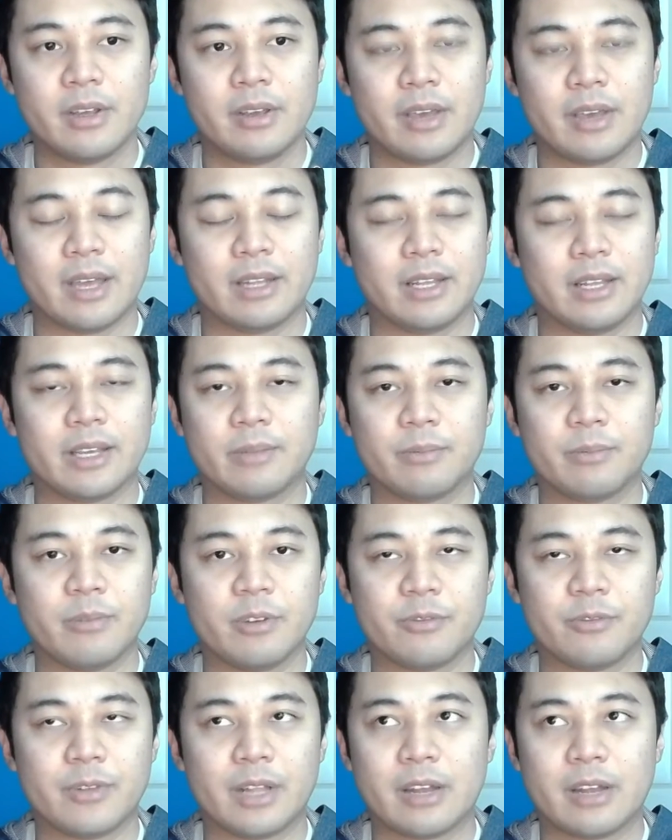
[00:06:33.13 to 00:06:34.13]
and like
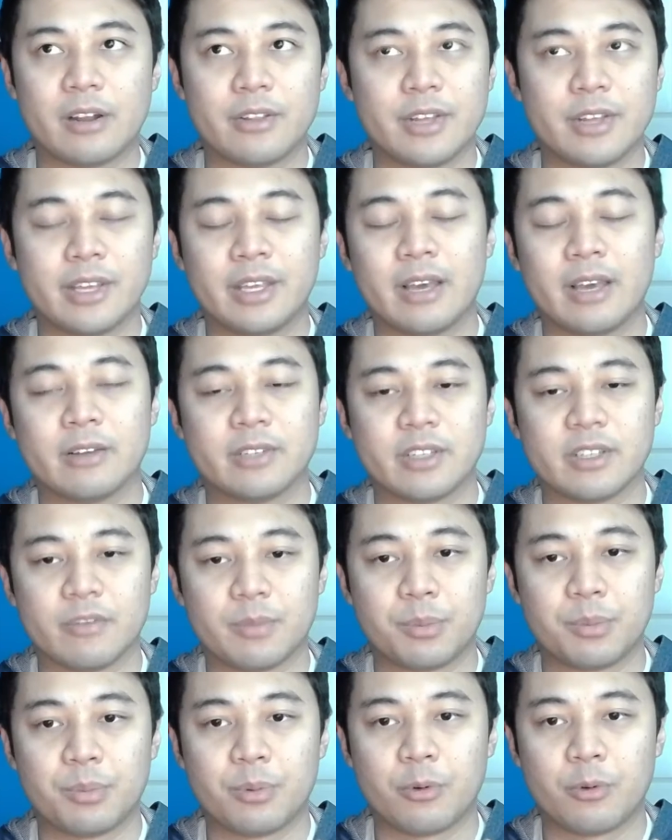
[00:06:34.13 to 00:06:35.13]
fill out all the account stuff
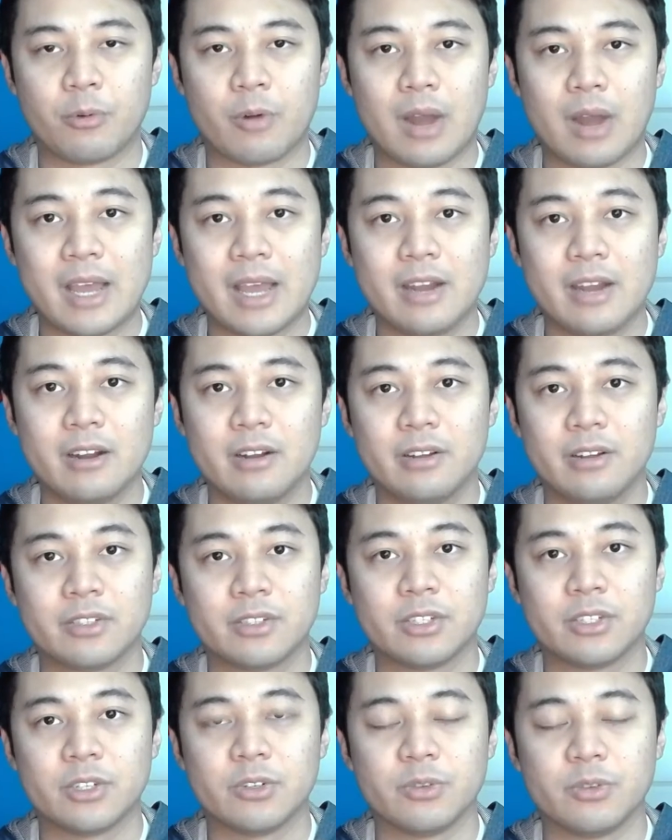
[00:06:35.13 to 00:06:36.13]
prior
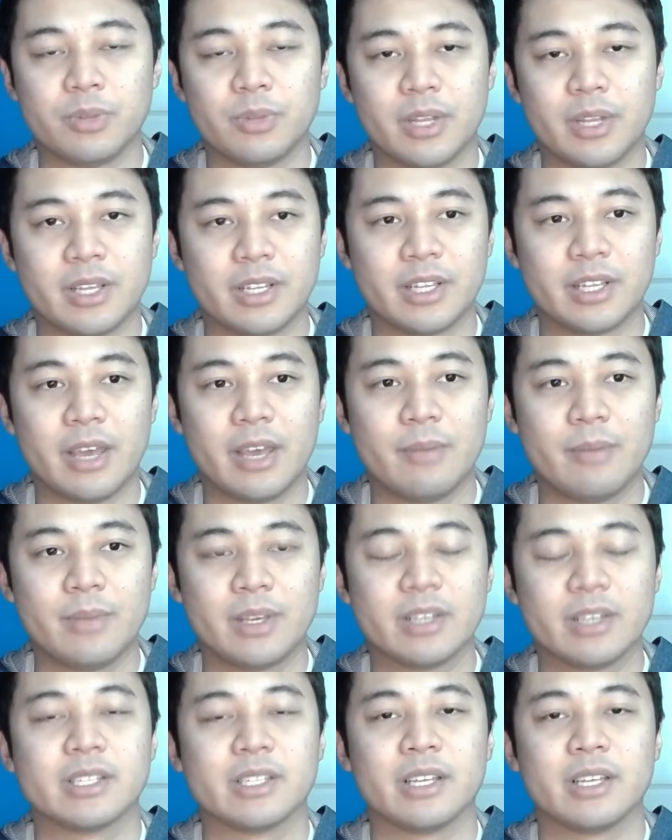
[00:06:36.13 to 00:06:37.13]
to playing the game,
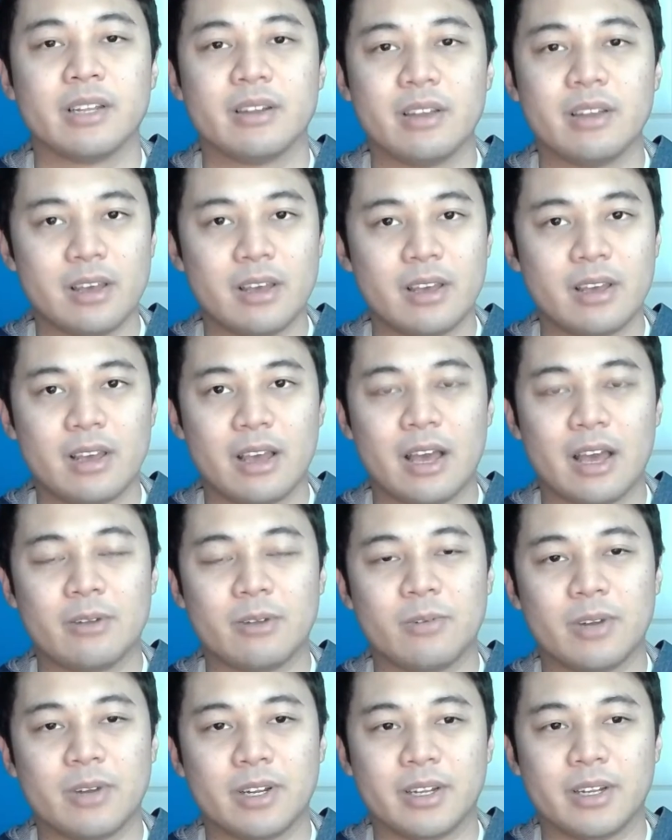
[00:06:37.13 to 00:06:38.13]
because then I
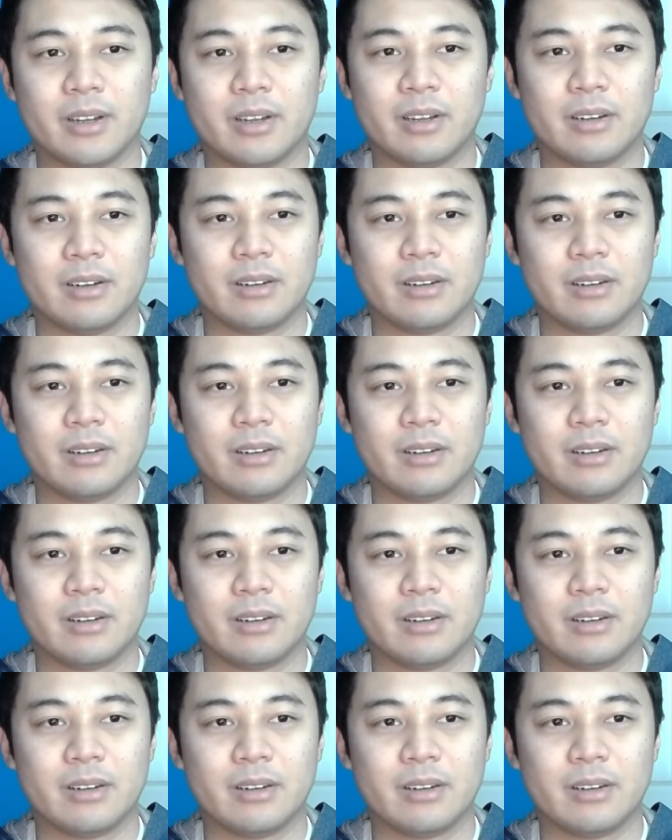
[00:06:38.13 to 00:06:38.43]
don't want to.